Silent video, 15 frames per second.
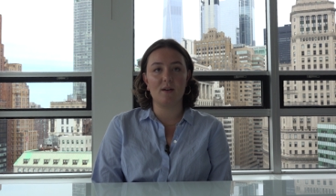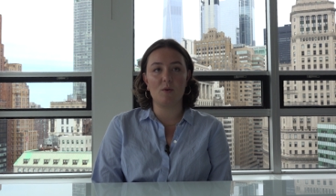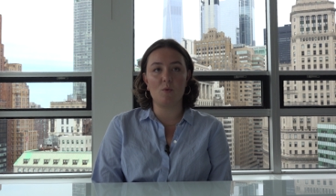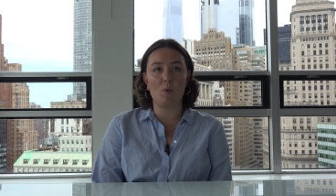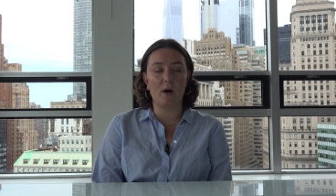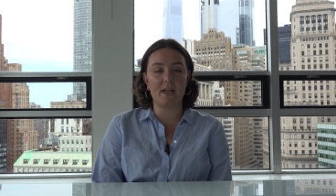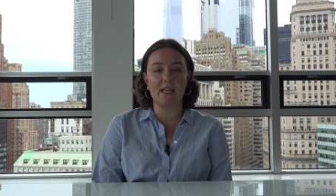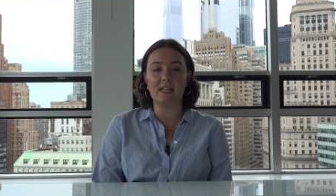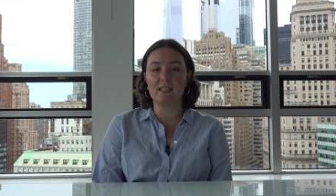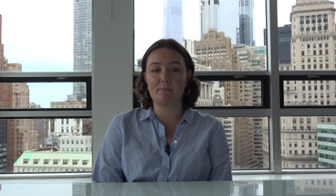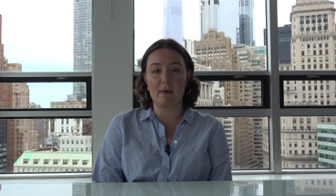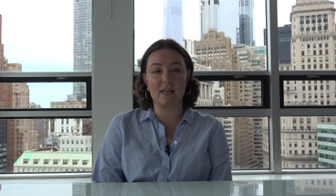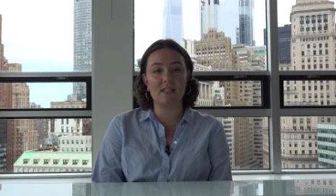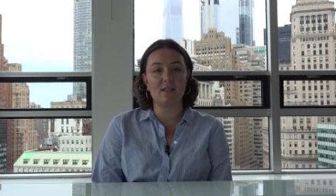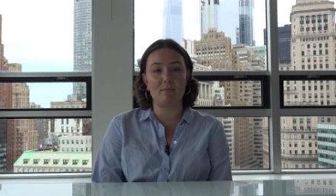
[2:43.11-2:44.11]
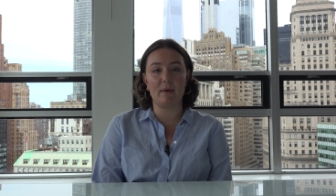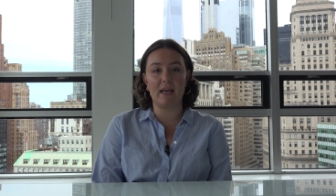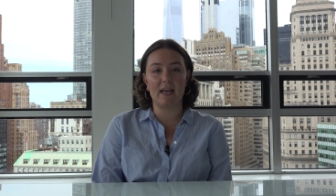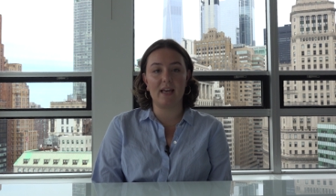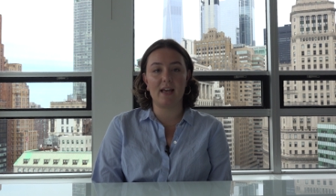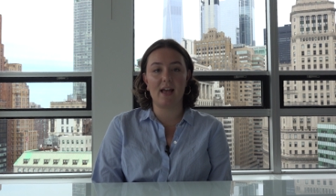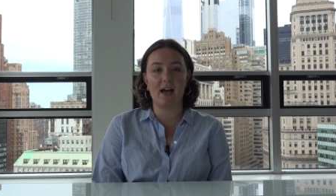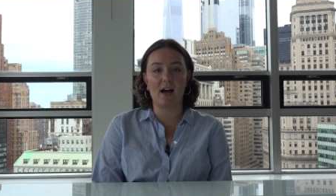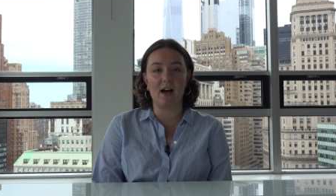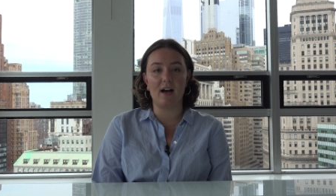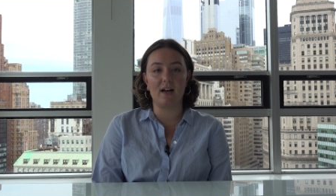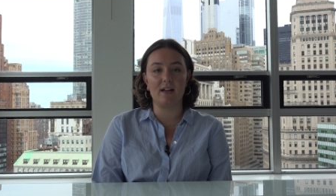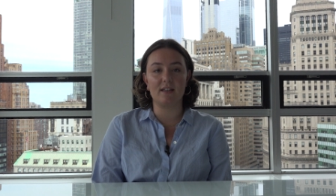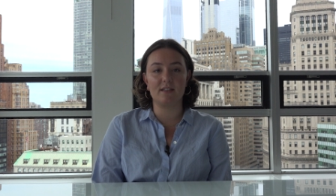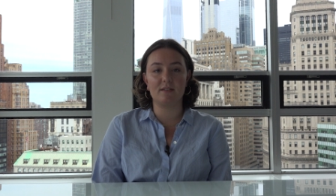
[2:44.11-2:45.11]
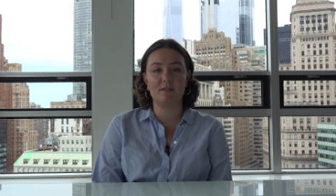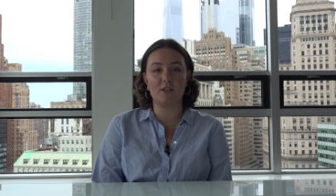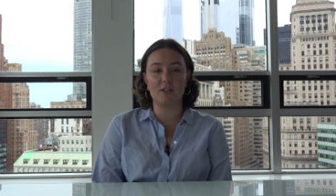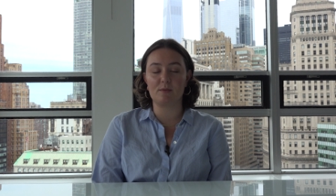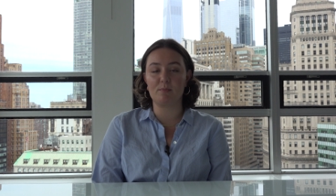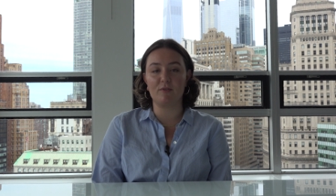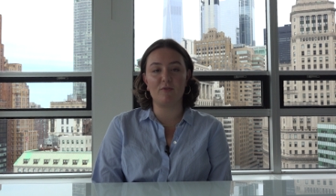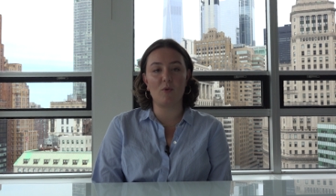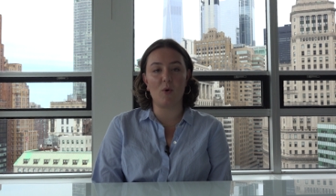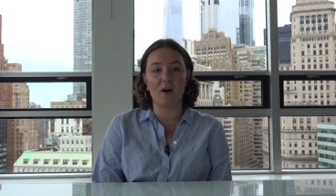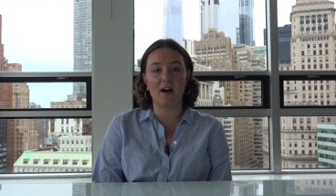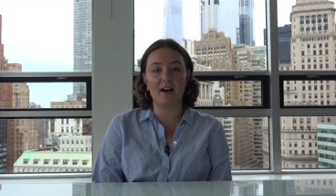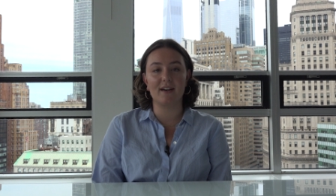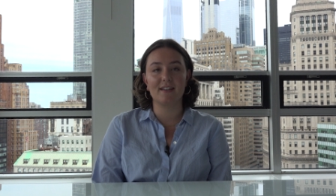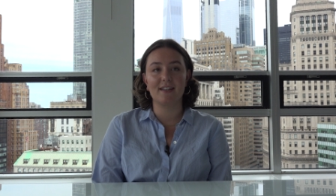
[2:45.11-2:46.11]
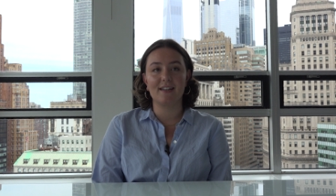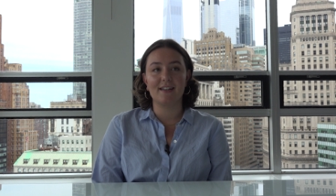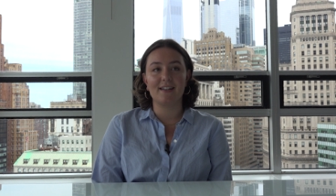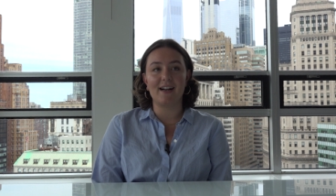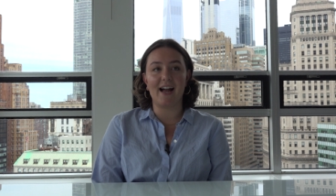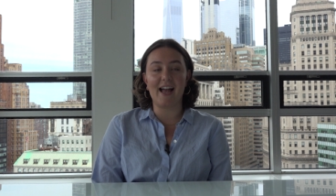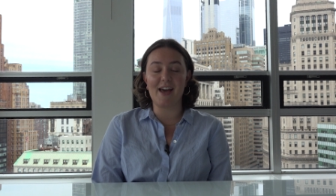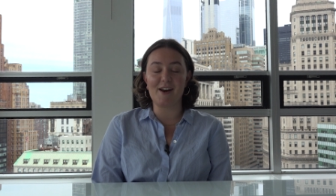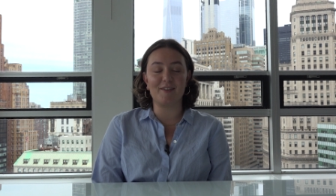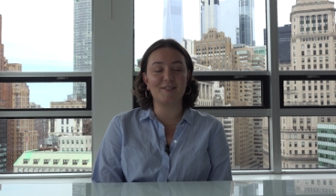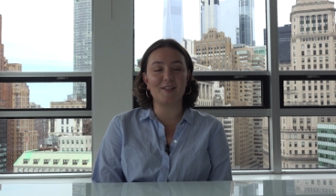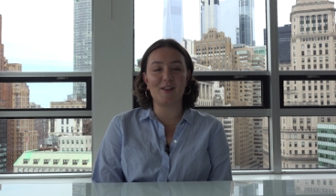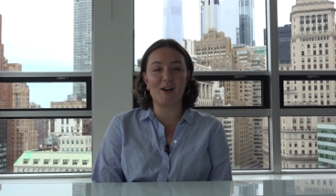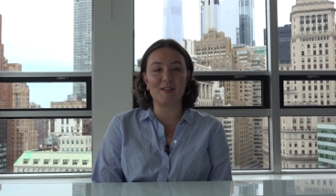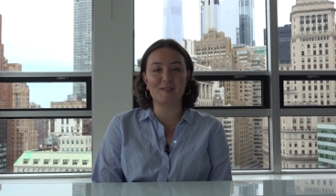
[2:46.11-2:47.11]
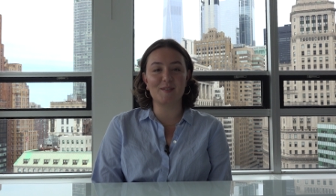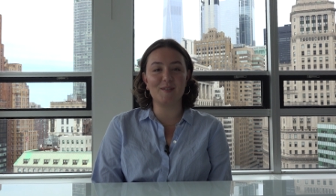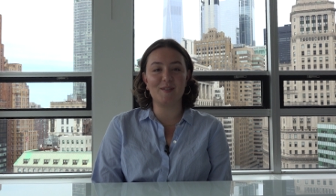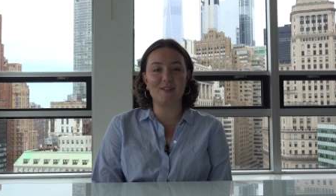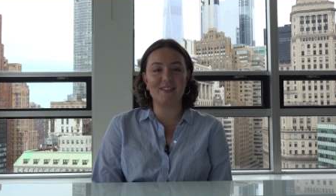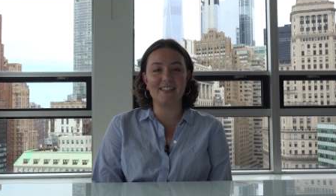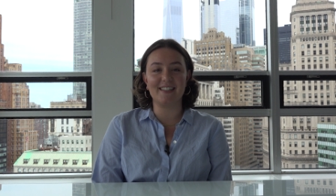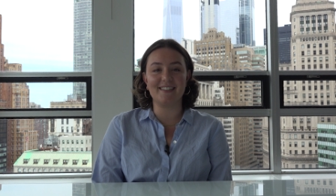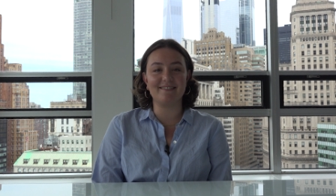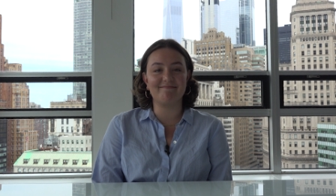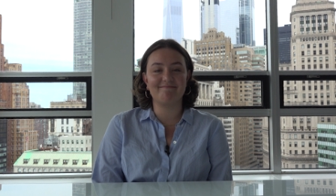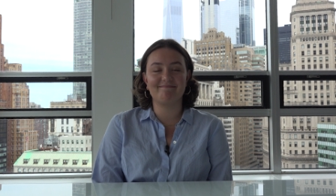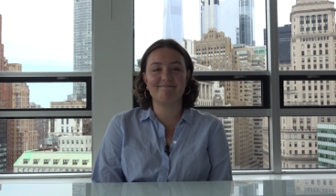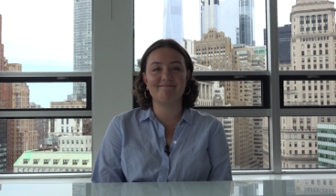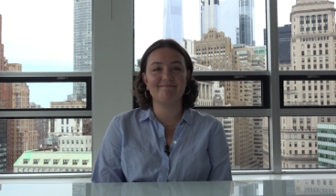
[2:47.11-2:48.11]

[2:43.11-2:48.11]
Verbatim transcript: what he has meant to me uh, just before I head off to law school and